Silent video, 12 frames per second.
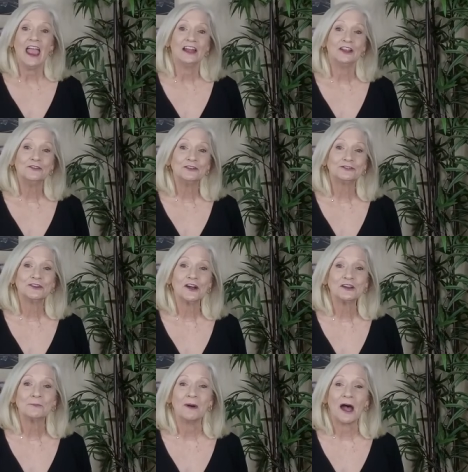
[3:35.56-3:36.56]
And if you're
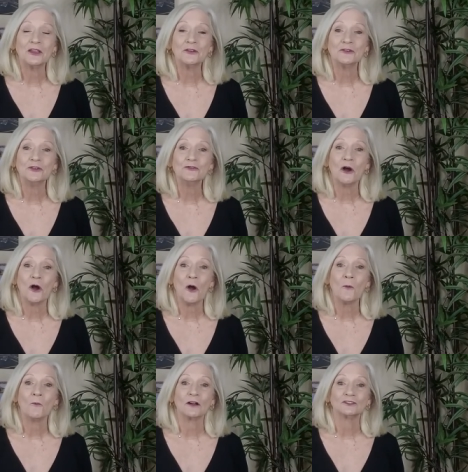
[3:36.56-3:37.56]
trying to buy your new
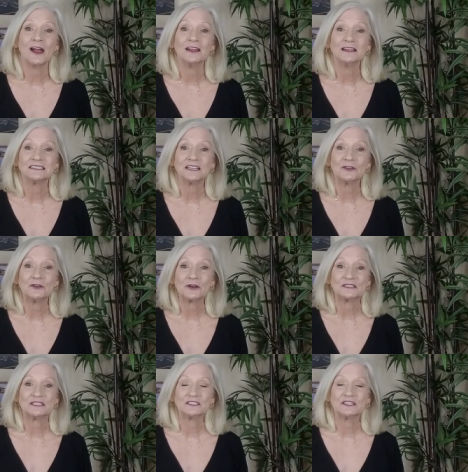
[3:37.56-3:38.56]
home while trying to sell your
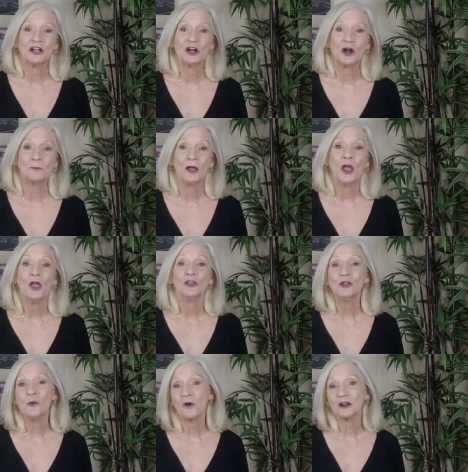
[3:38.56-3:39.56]
existing home,
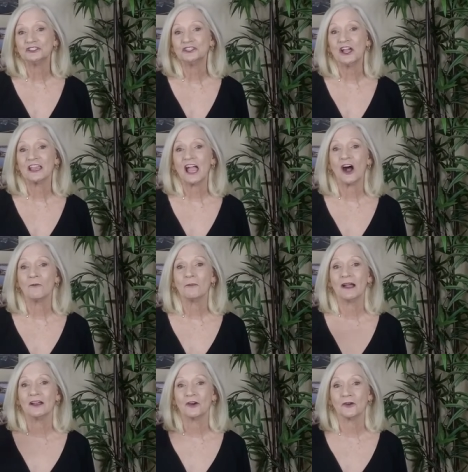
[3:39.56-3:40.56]
you'll want to check out
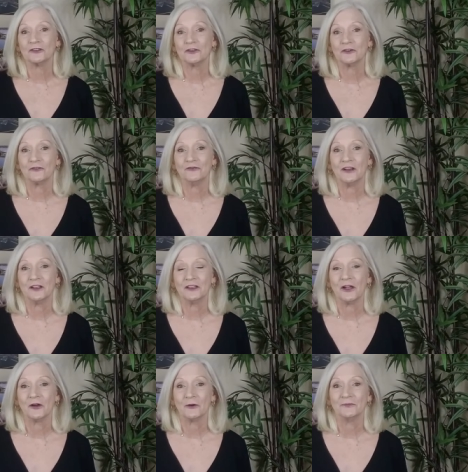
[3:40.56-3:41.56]
my earlier
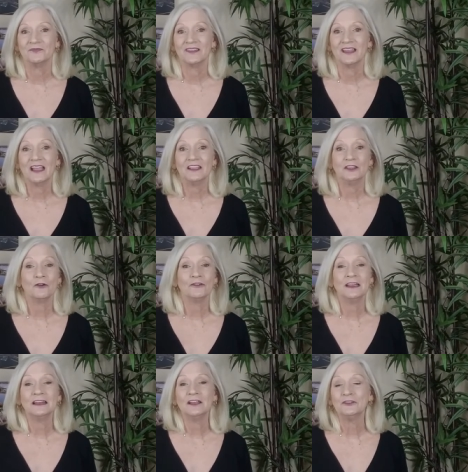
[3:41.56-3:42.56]
video.
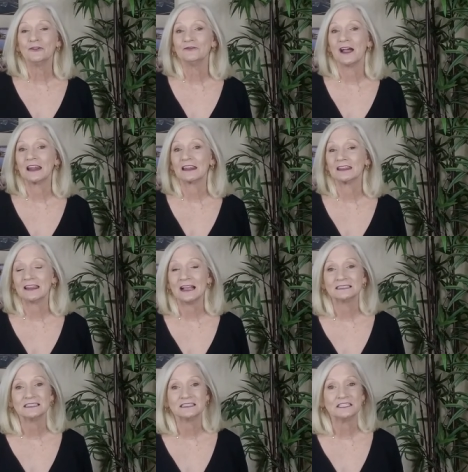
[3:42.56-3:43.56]
In it, you'll find
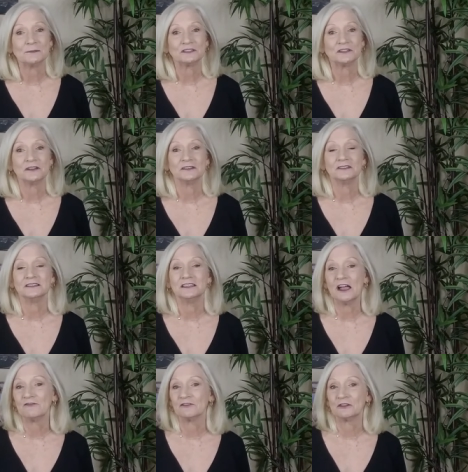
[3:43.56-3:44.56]
lots of tips that
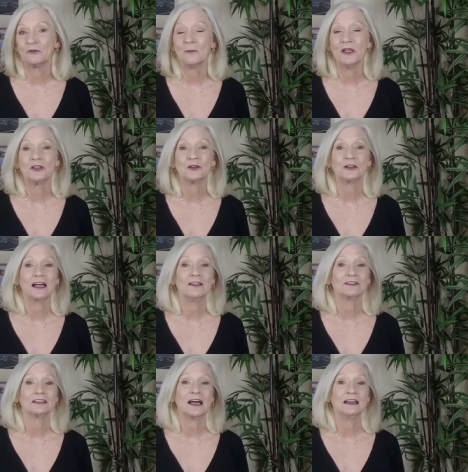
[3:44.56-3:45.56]
definitely will make your
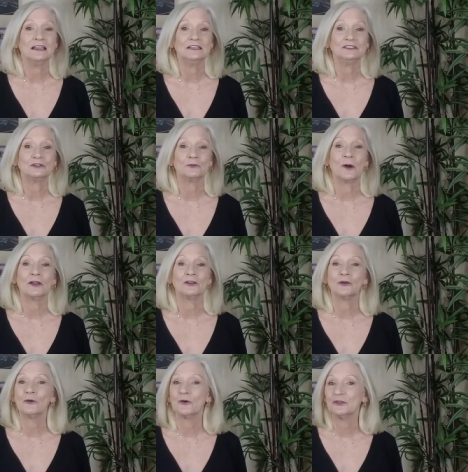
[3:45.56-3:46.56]
life a lot easier while
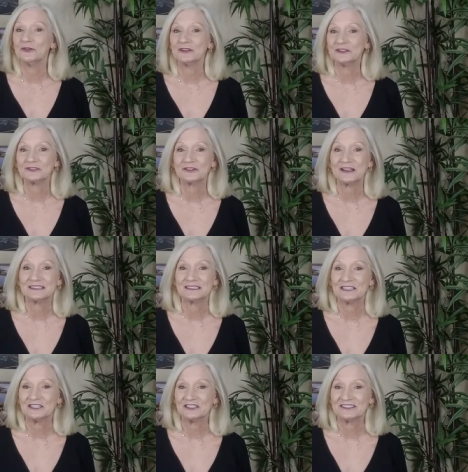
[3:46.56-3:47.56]
you're going through this
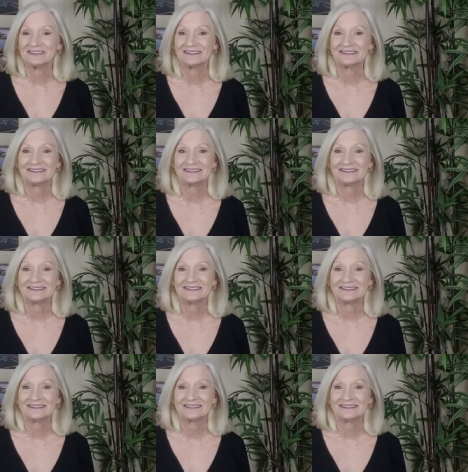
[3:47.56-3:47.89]
transition.